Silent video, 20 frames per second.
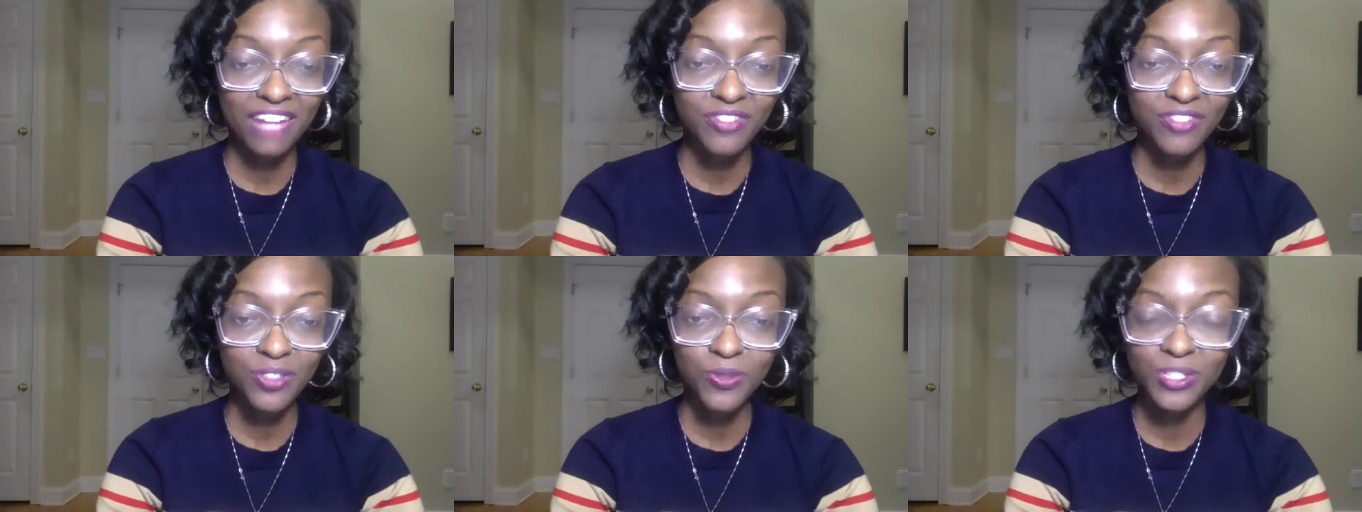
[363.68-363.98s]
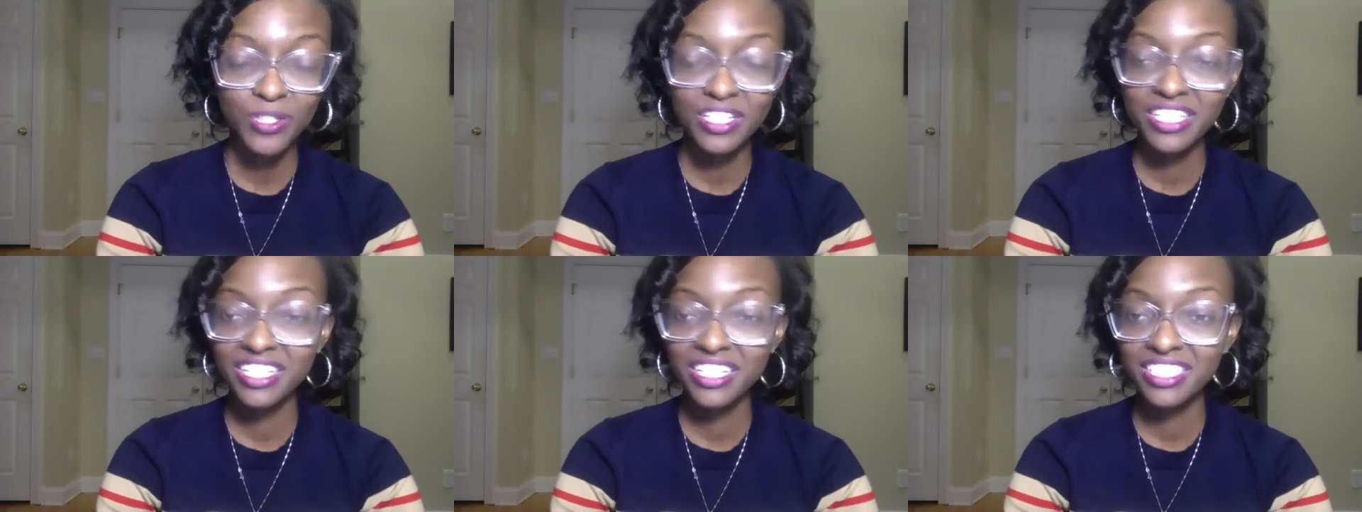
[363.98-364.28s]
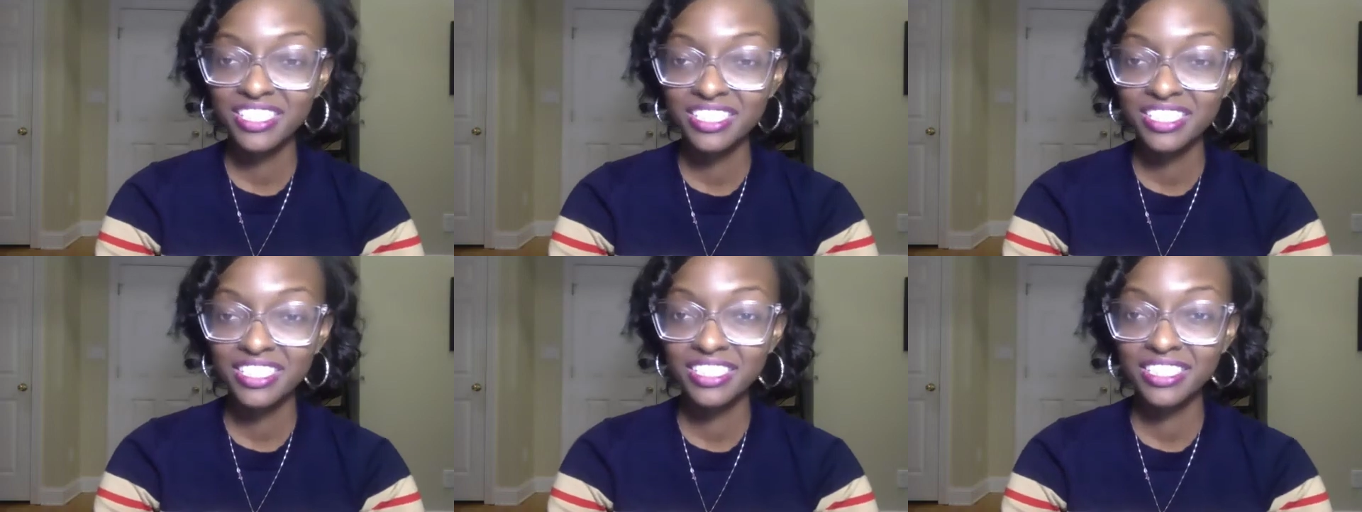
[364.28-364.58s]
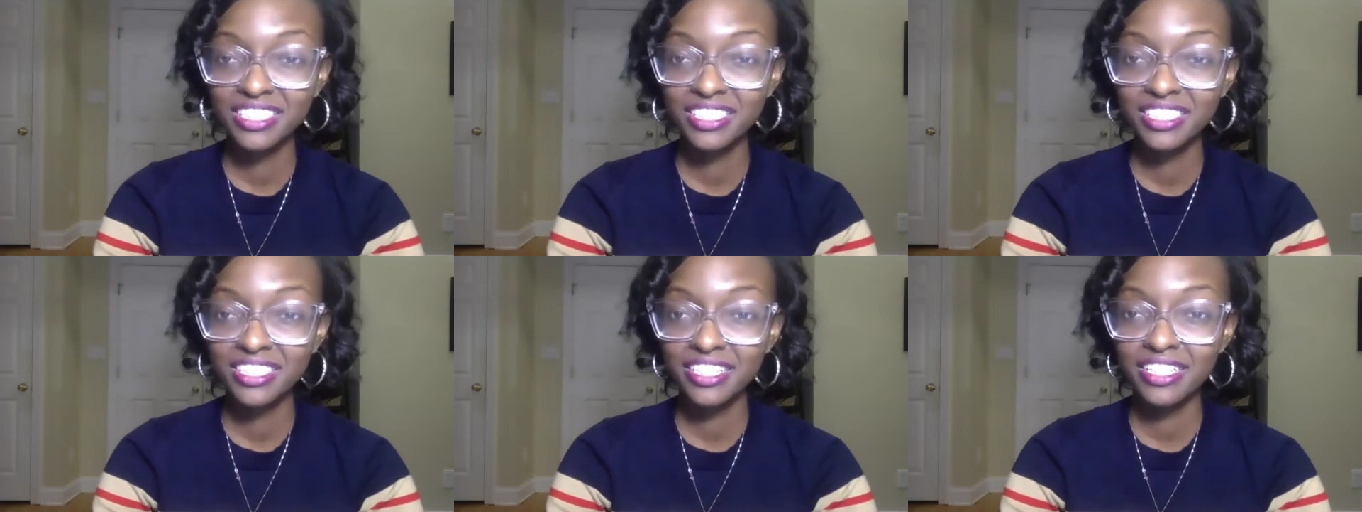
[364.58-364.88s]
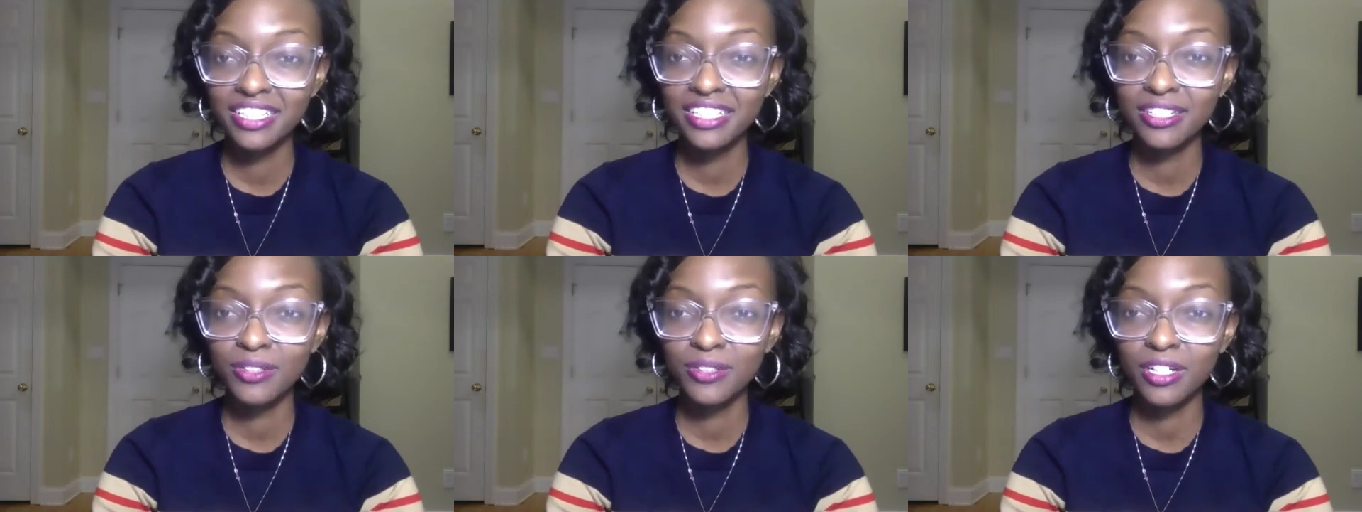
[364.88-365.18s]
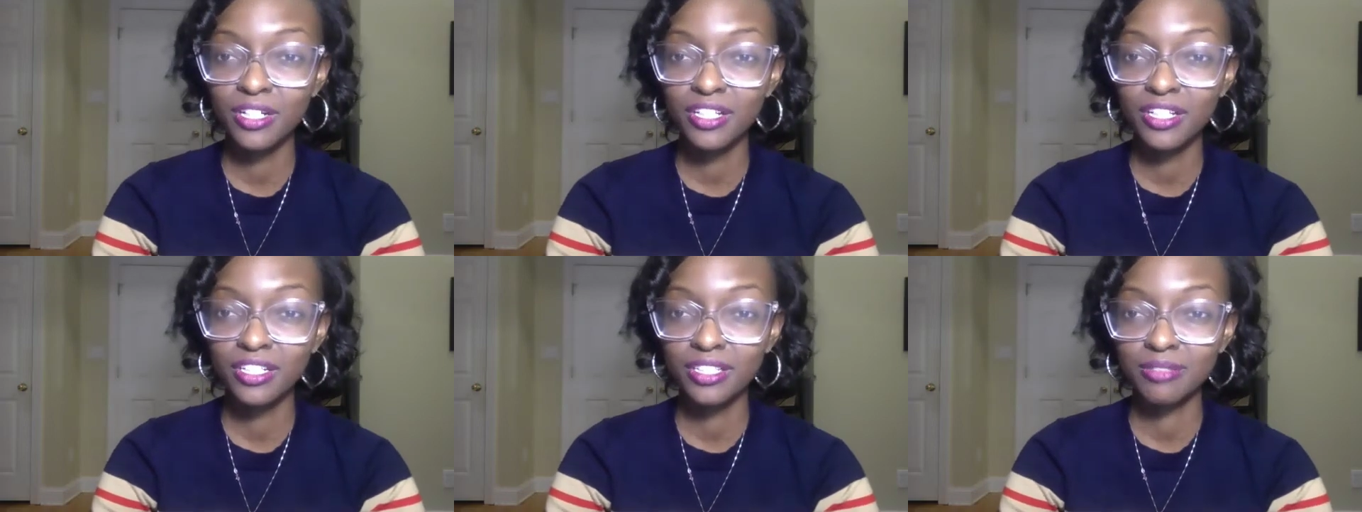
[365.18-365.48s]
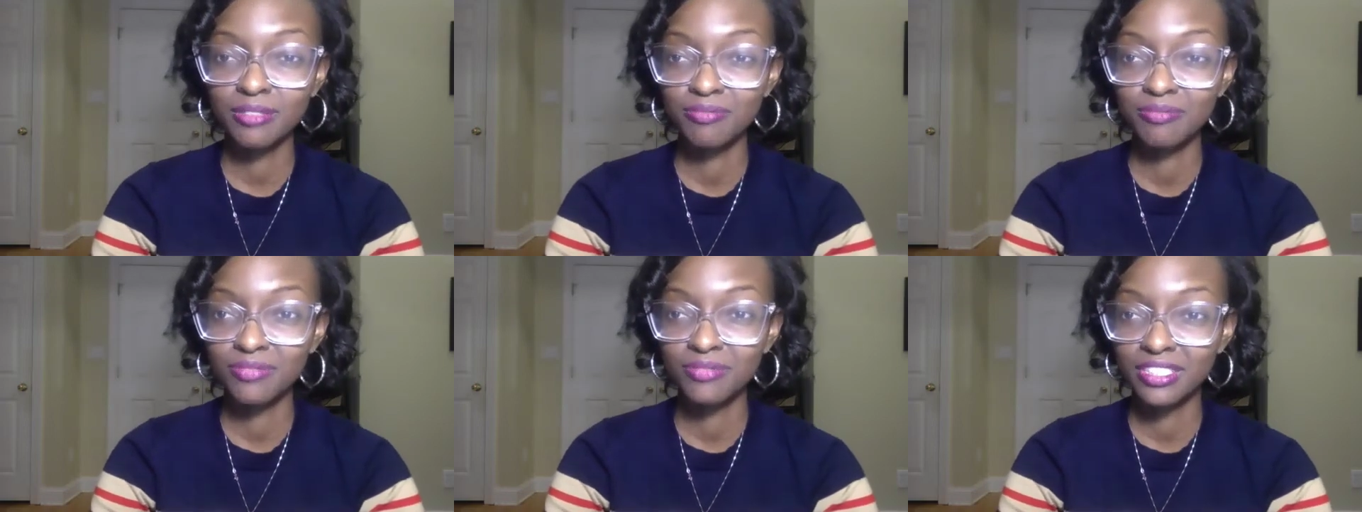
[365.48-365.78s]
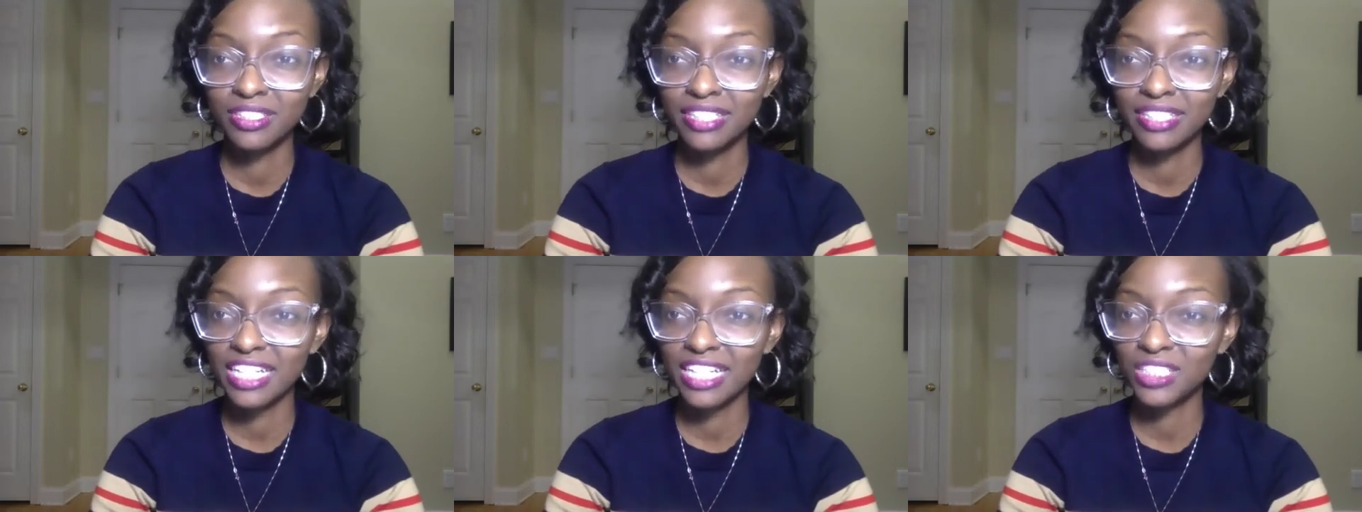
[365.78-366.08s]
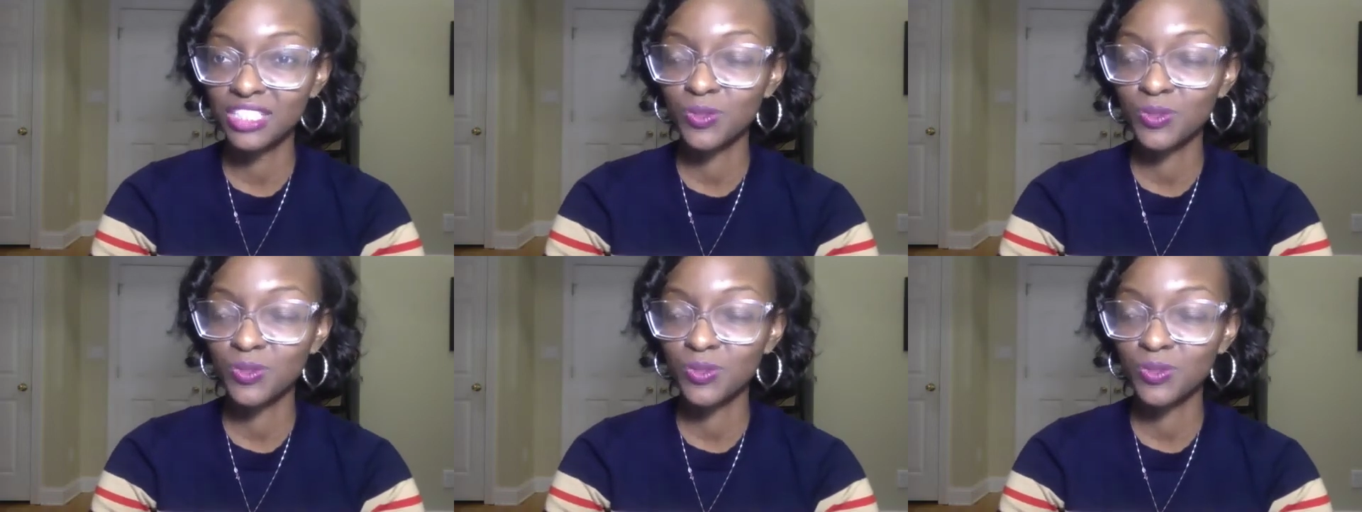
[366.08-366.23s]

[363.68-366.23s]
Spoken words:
we did NCTE, that's